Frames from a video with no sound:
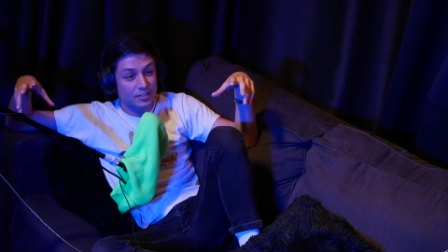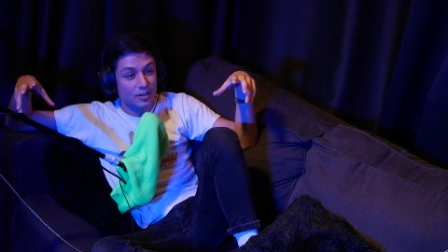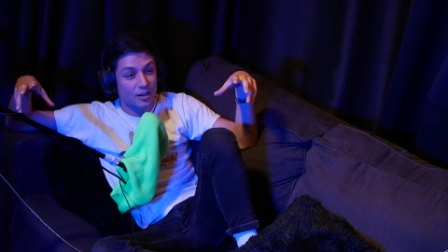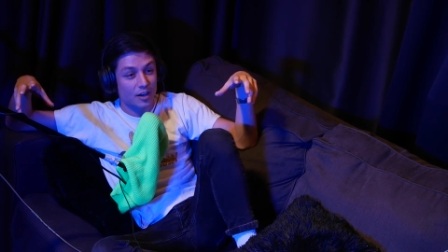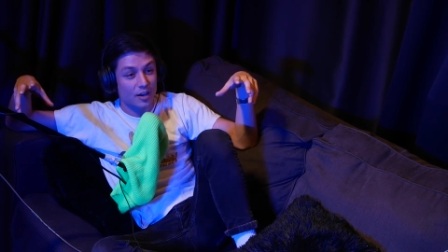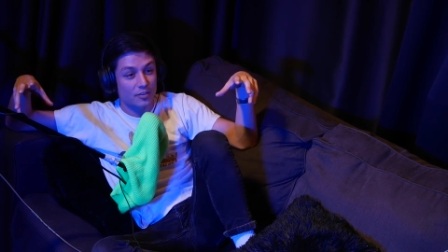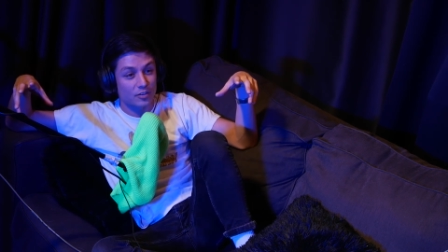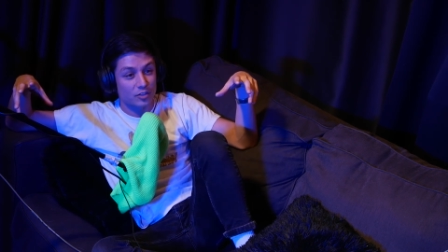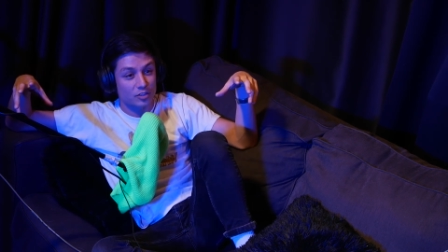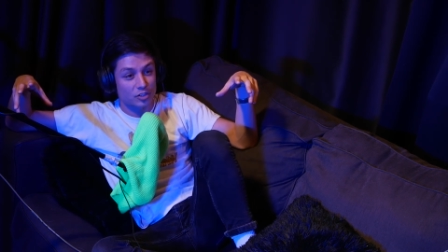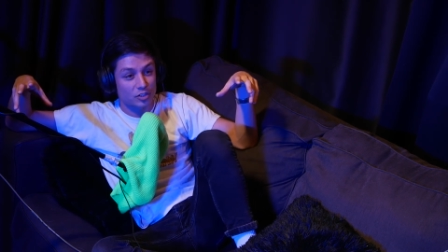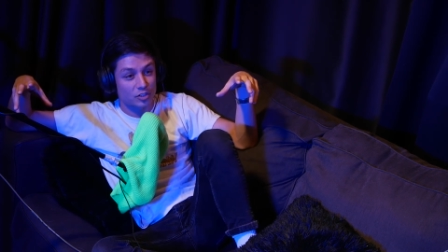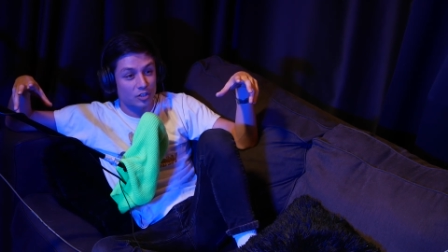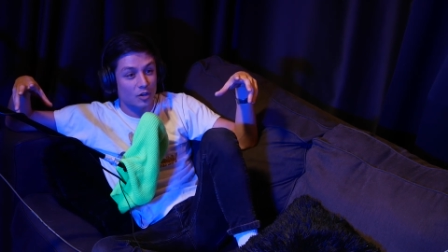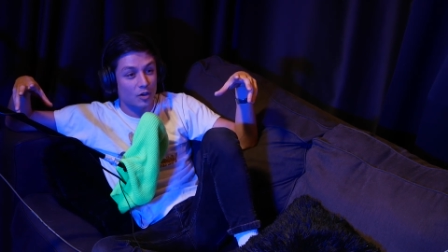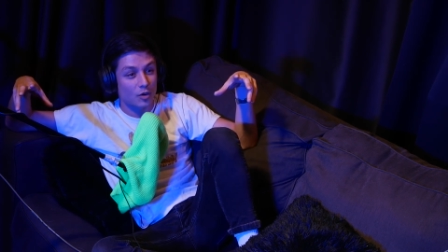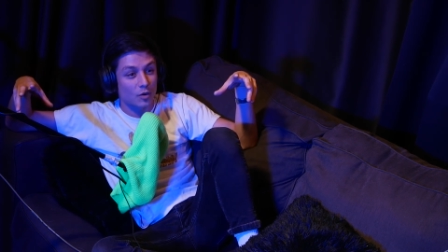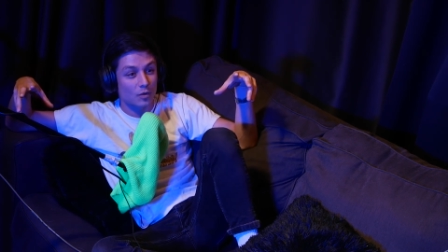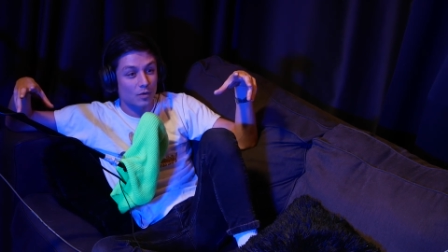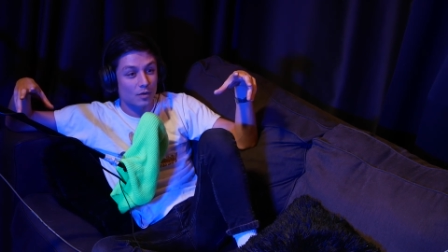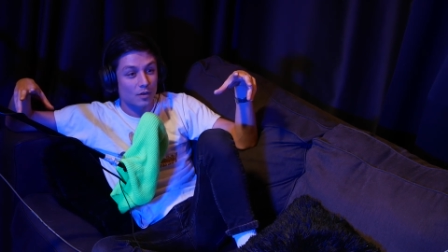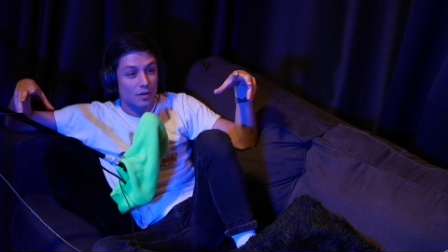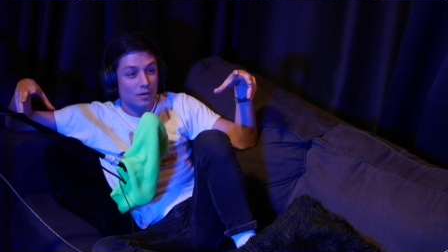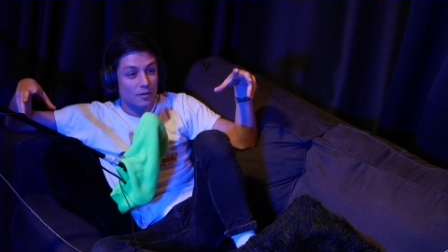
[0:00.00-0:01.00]
on the
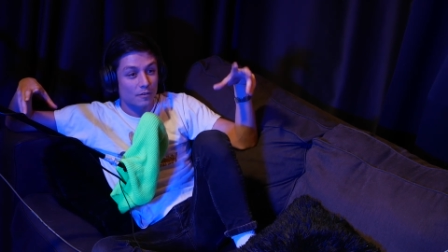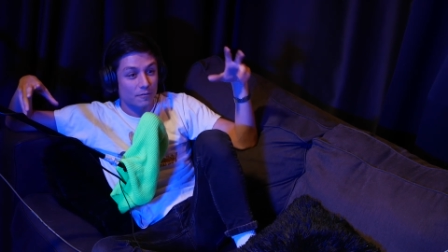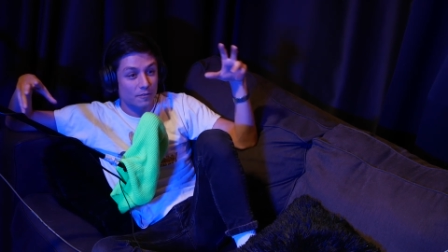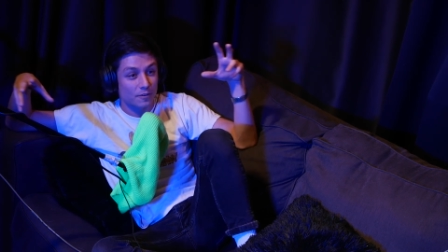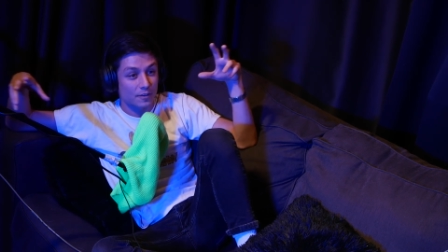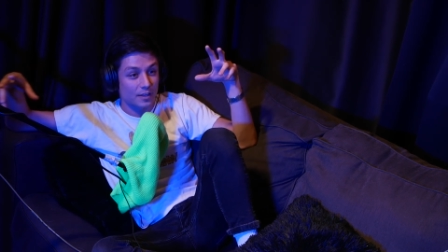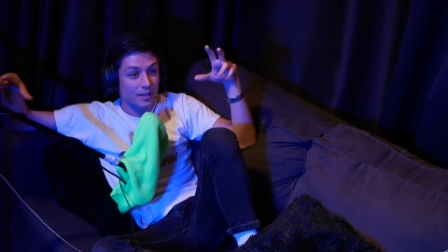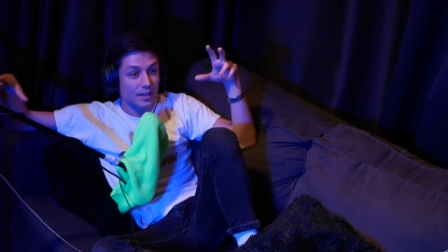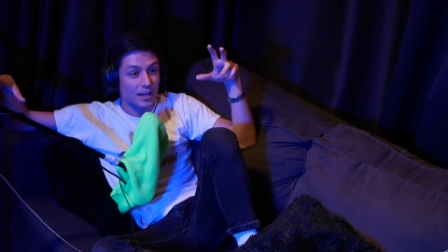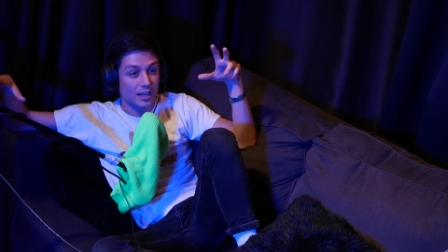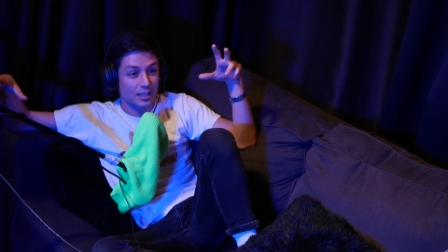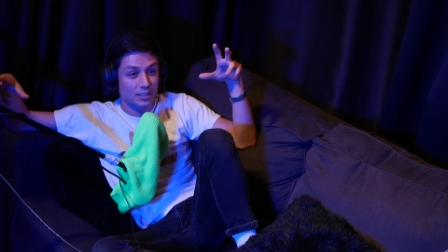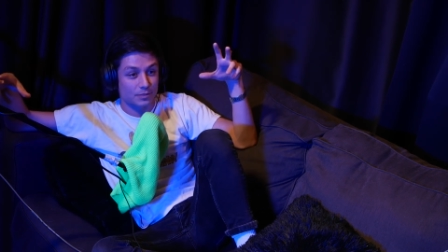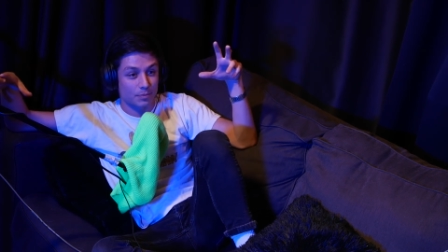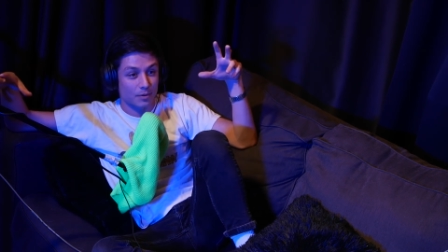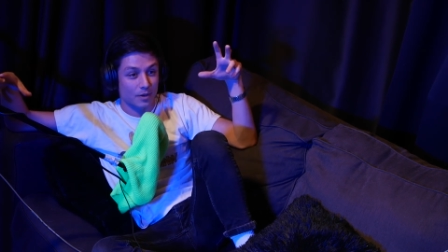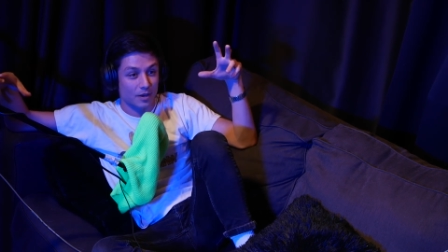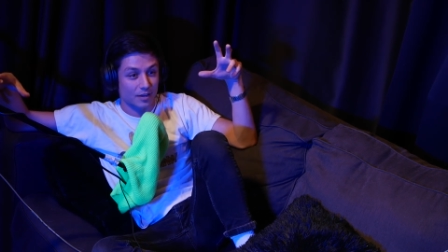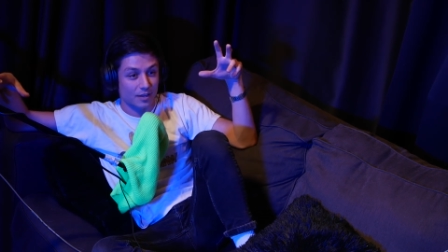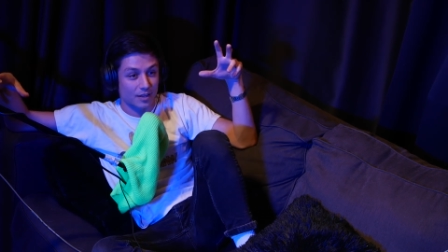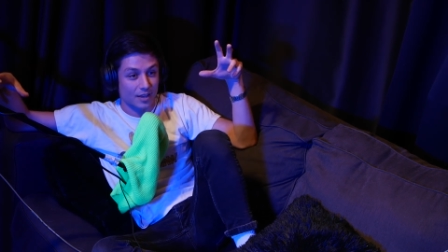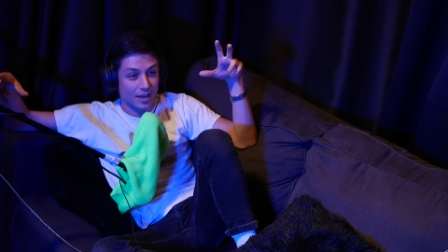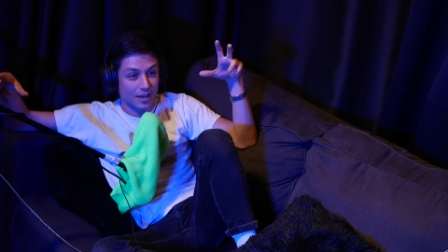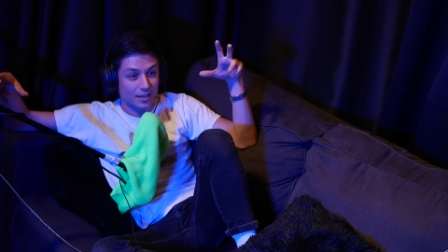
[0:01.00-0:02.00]
show for the next
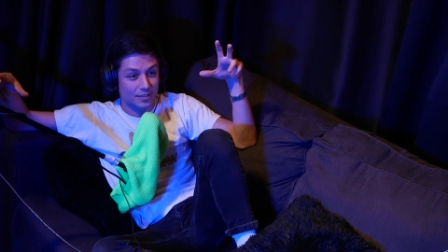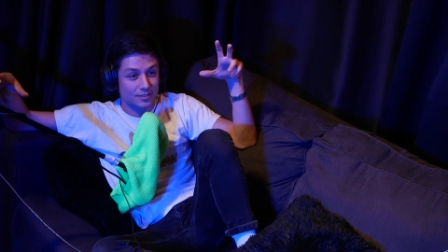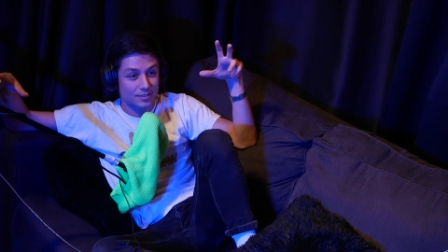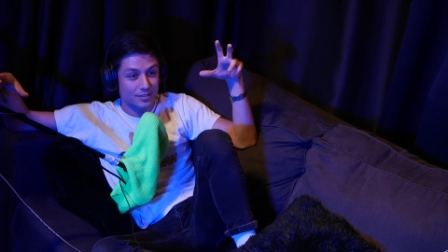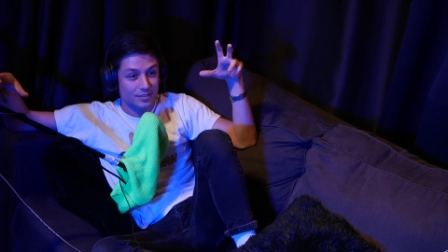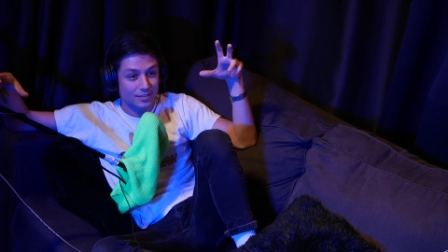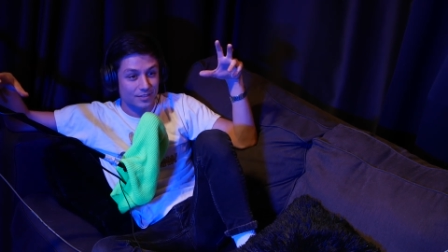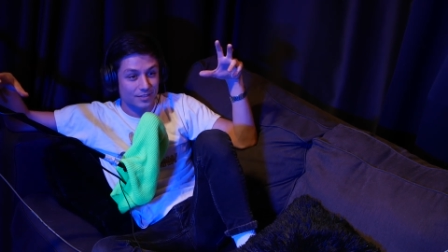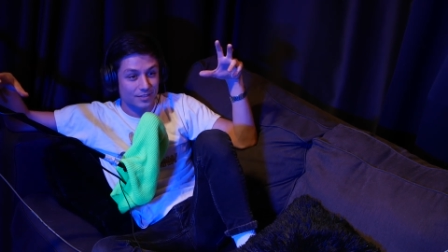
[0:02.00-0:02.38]
podcast.